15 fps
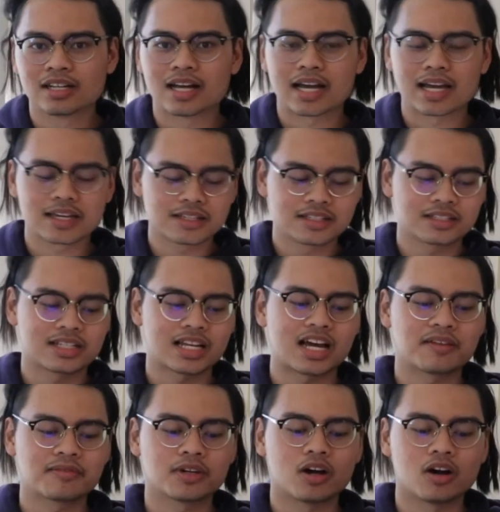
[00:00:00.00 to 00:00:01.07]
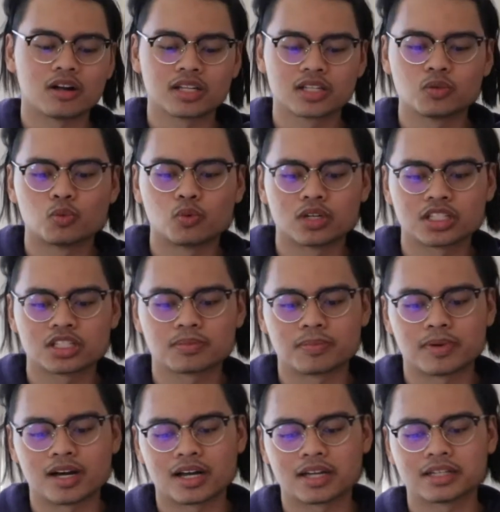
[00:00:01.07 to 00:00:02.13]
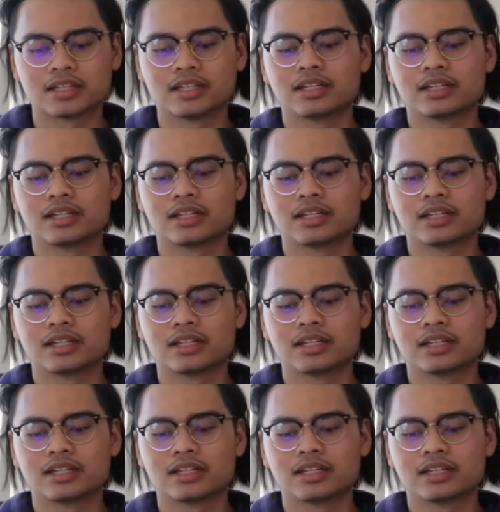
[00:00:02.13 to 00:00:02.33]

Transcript: I could just have it all in one spot